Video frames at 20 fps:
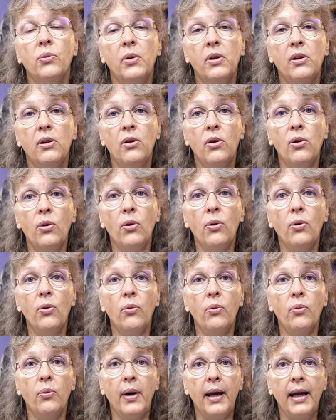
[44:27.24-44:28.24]
with
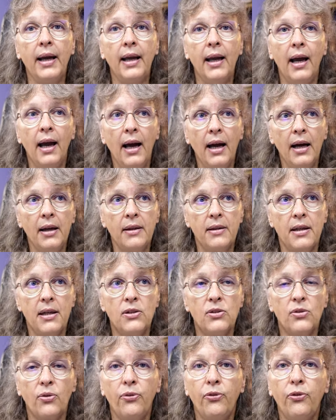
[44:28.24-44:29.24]
you, where
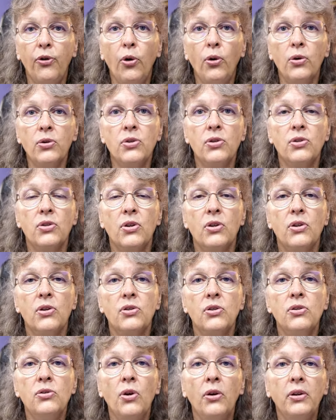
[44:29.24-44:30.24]
these
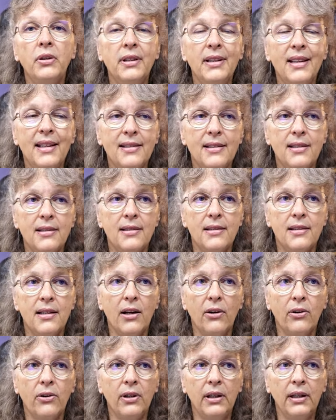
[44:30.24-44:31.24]
forces, not
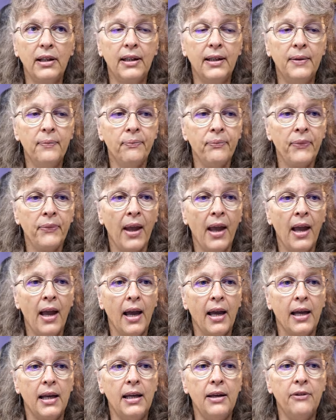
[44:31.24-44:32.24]
necessarily
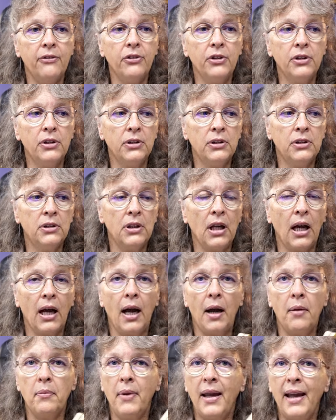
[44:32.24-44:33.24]
even
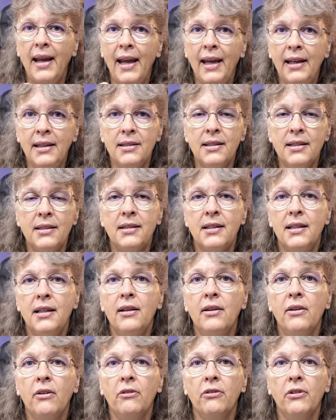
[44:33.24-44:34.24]

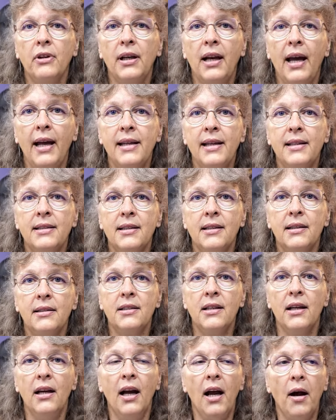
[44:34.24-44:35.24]
entity
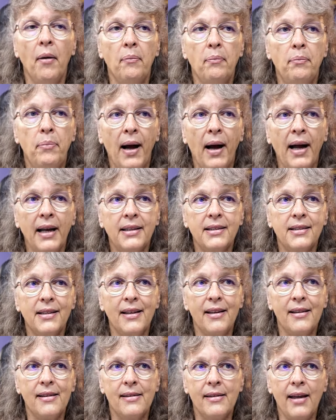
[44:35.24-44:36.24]
related, but
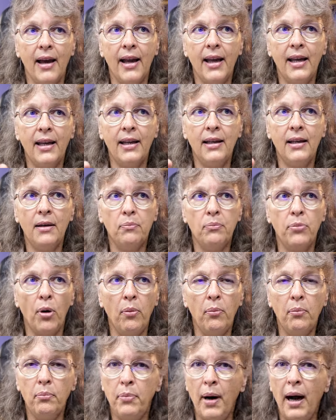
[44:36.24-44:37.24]
they
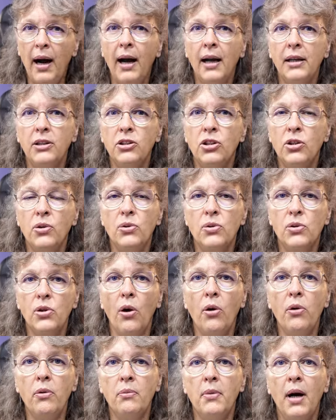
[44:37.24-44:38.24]
bombard you
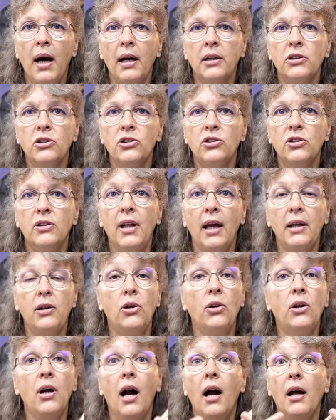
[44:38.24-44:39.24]
so much that
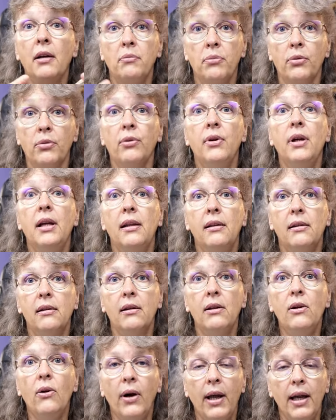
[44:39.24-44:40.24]
you can't breathe.
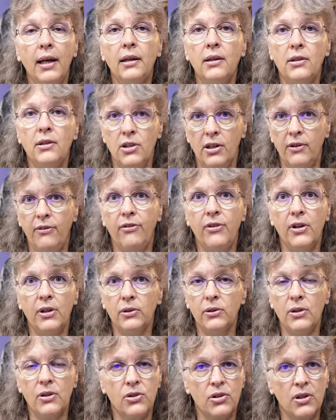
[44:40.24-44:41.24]
Your energy
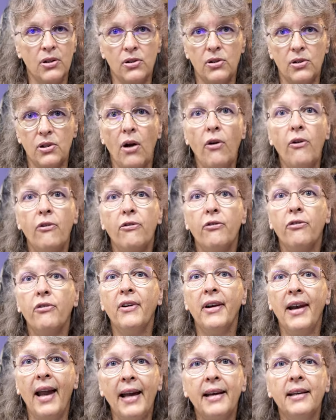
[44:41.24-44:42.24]
field is just so
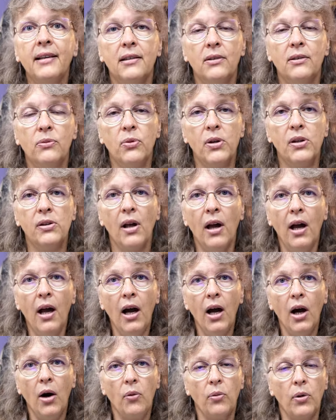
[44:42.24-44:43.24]
flooded with
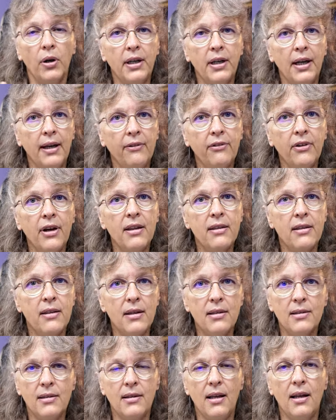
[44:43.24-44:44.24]
whatever
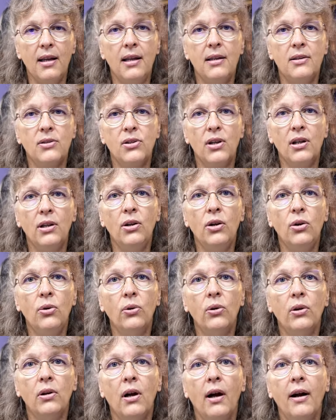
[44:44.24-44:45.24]
this is in
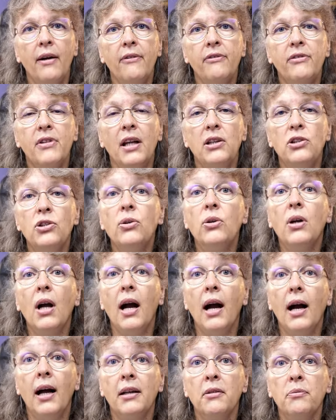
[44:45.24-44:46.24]
your life that you
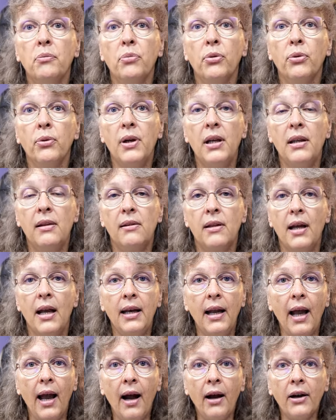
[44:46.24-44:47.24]
can't breathe.
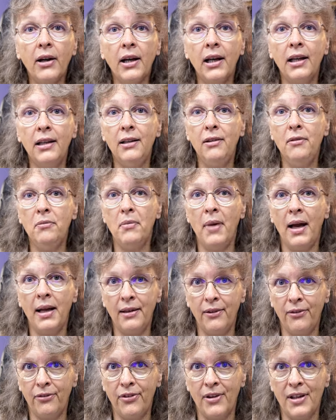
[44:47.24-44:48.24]
And how can you
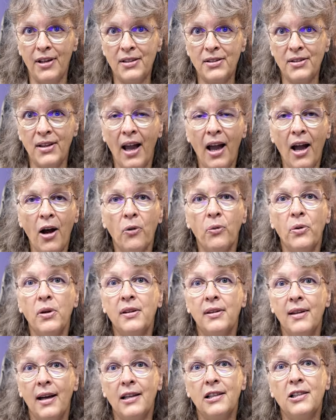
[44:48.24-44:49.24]
manifest
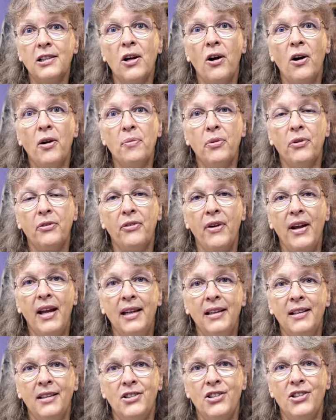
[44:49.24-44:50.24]
with that type of
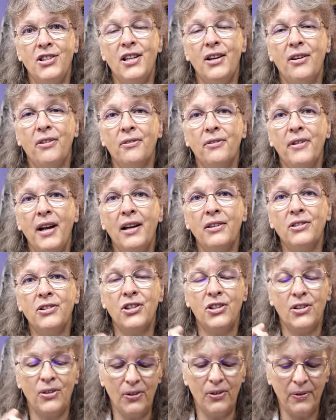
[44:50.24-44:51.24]
energy
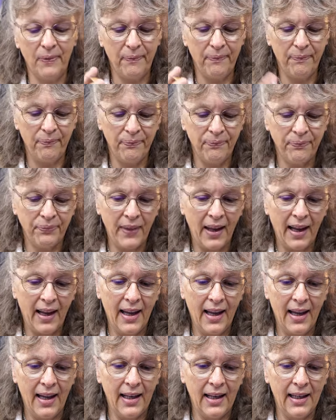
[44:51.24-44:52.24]
around you?
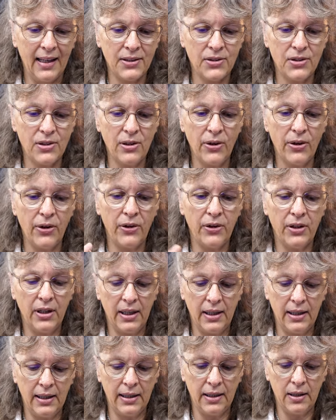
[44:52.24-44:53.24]
Let's learn
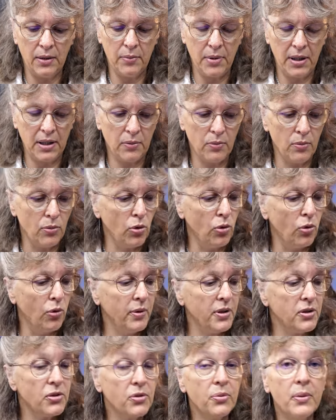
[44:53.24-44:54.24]
a little bit
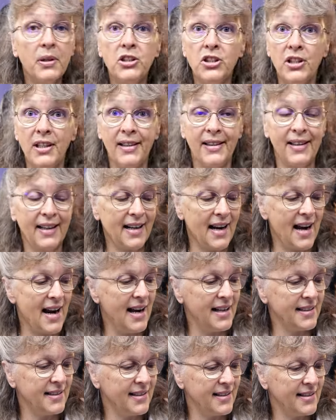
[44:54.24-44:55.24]
more. We're switching the
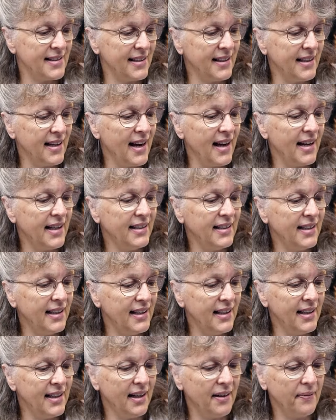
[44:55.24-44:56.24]
cards again
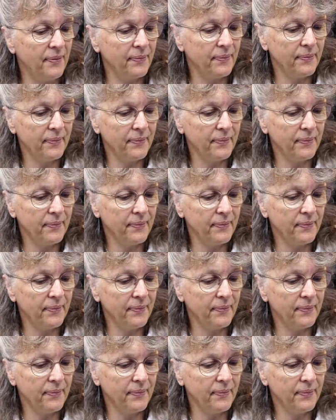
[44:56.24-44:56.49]
here.